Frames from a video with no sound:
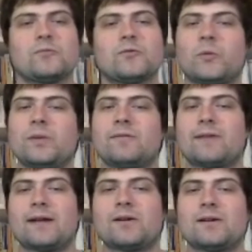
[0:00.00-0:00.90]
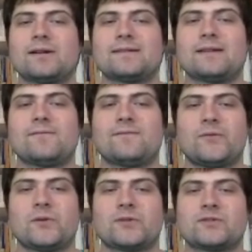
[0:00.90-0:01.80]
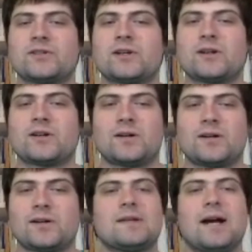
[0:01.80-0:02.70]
Ruby Raider is a 4-star card.